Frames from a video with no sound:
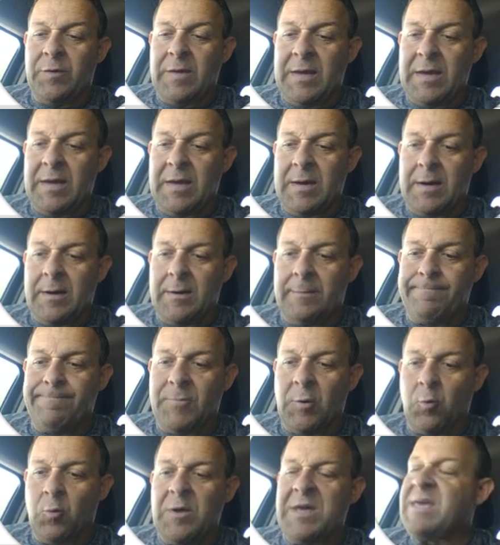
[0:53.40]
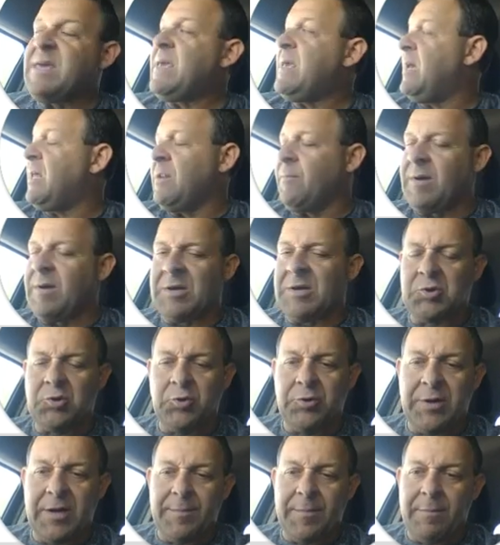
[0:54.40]
the weekend to make sure
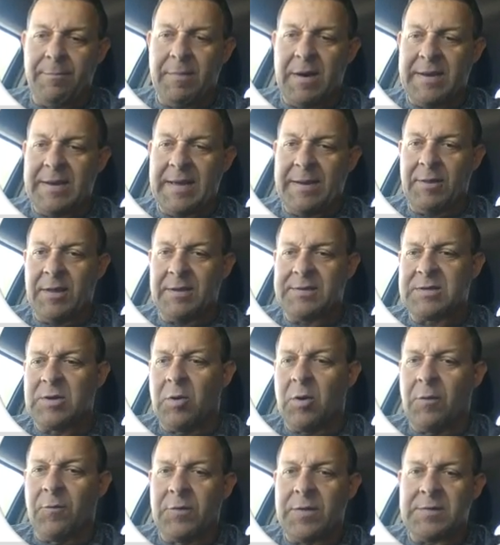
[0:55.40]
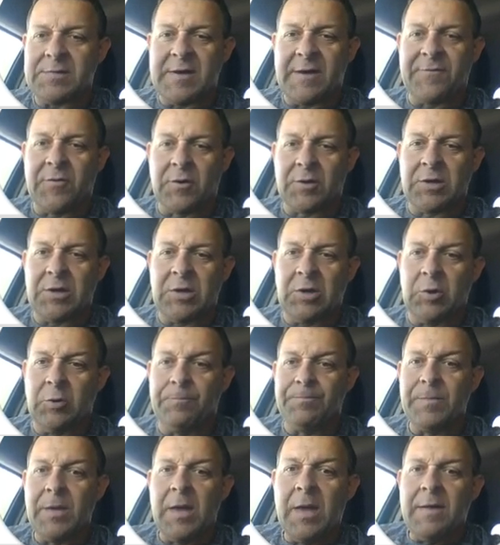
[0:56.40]
you're done by Monday. But let's go over this FRQ.
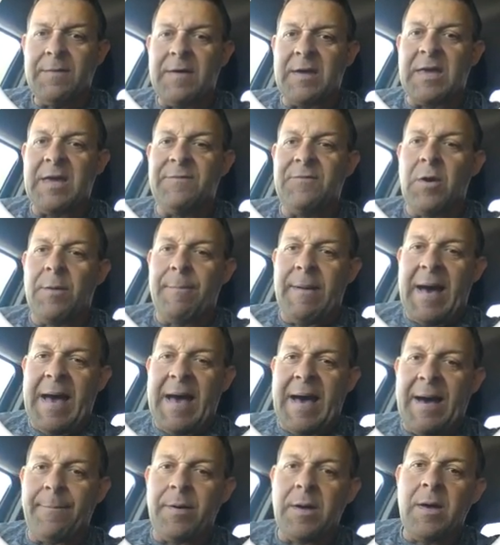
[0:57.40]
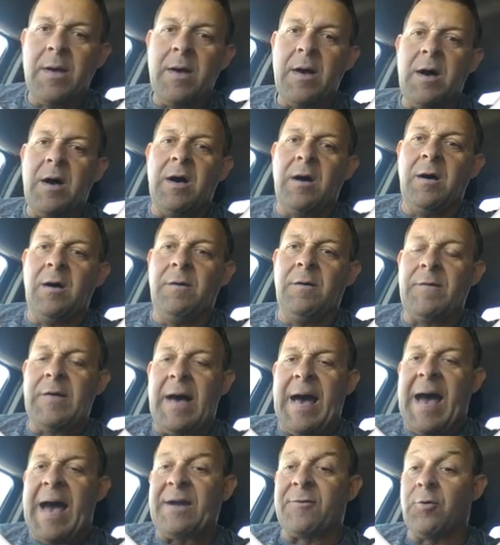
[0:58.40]
They give you a map of
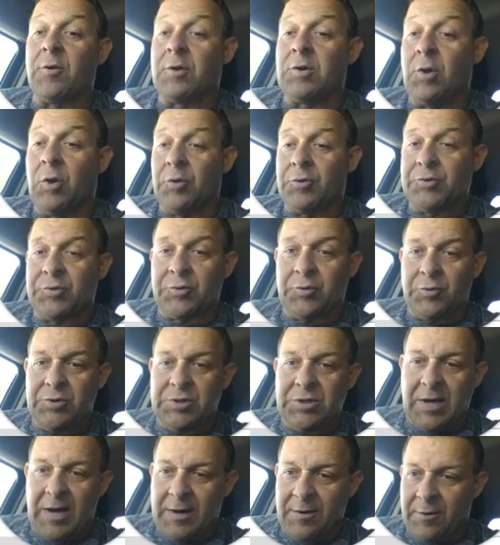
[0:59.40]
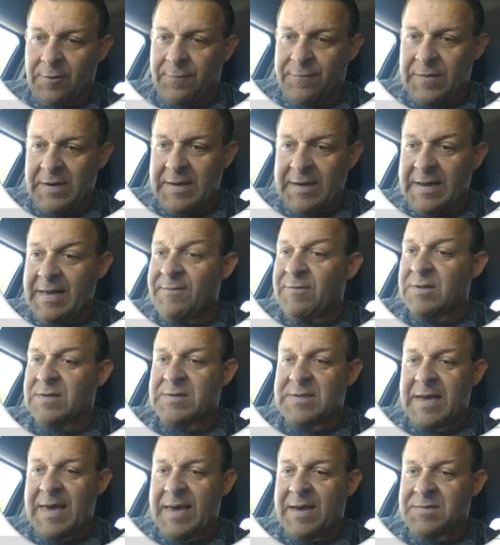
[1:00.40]
agricultural geography, and it even
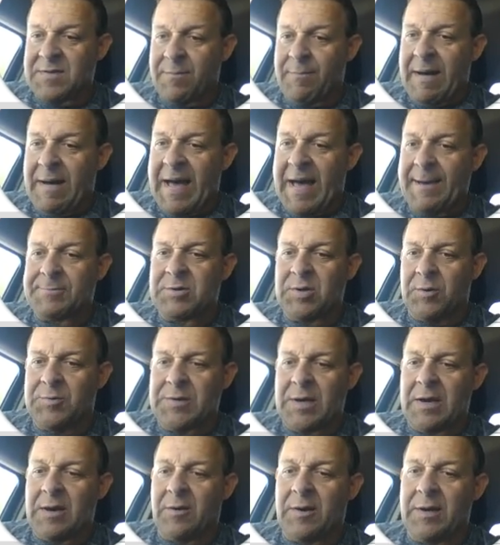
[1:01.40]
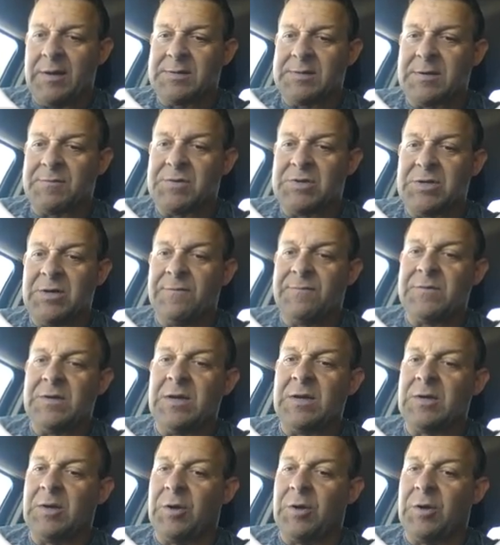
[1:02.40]
says the map shows areas of shifting